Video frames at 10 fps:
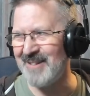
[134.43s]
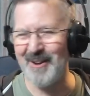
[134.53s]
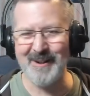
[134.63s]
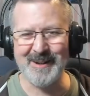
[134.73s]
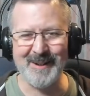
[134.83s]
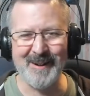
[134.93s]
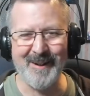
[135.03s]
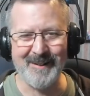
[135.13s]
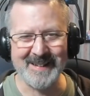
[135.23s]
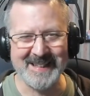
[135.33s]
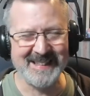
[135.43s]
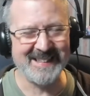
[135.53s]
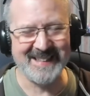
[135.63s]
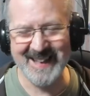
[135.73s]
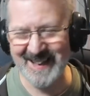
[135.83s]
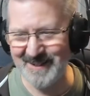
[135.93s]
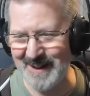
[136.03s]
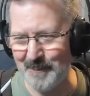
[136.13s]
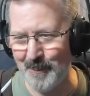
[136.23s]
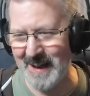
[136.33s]
I've got a clock I,
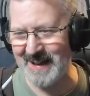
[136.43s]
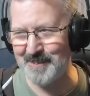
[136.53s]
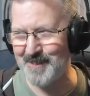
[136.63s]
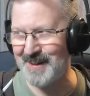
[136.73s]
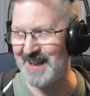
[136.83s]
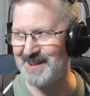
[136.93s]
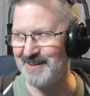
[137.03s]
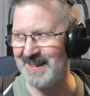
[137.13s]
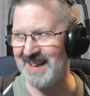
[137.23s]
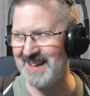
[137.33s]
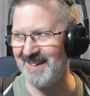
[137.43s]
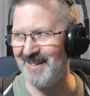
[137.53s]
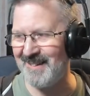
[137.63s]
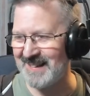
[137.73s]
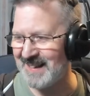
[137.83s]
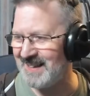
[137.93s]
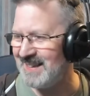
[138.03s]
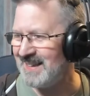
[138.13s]
am well impressed with the clock.